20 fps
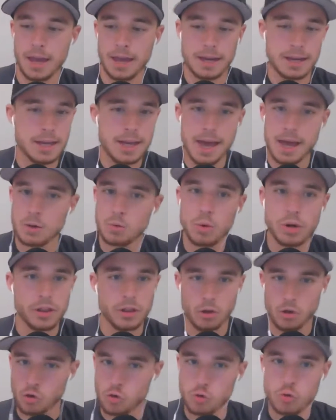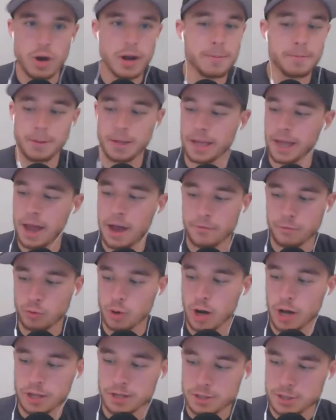And he had one of the great playoff
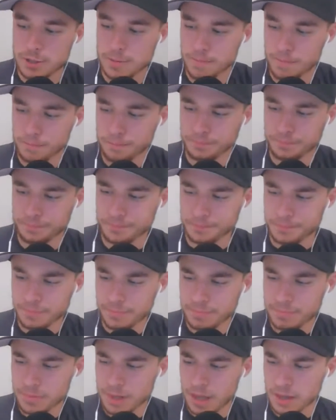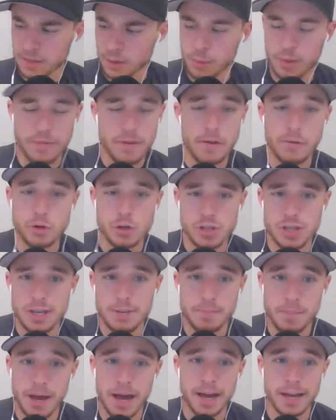runs that we've ever
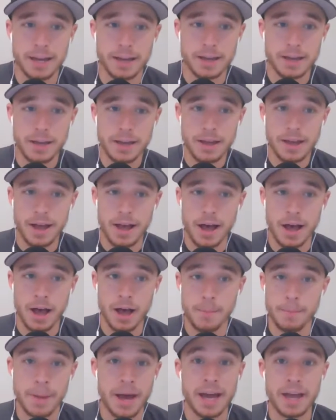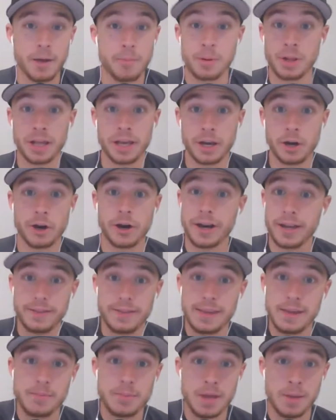seen by a player
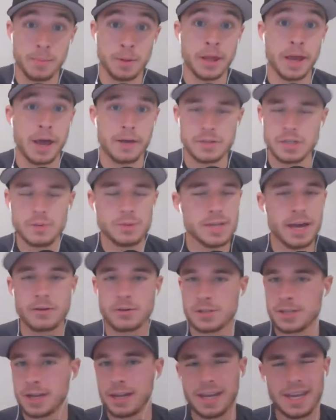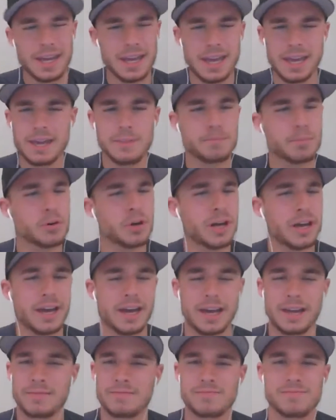in the NBA playoffs. He was outstanding. He put
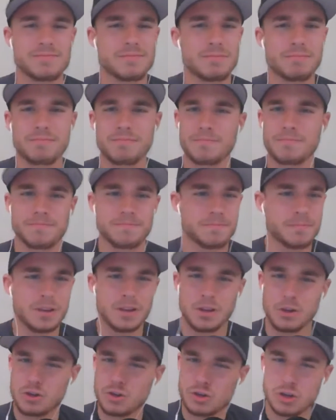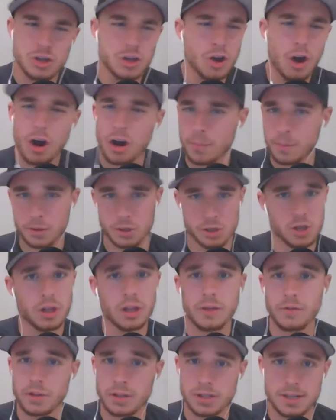a garbage
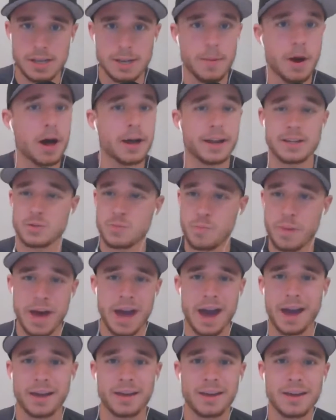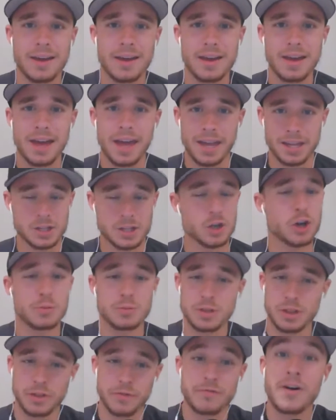Cleveland team on his back and took
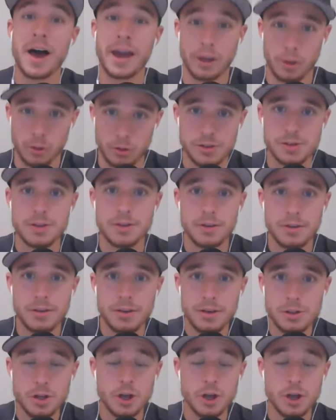him to the finals.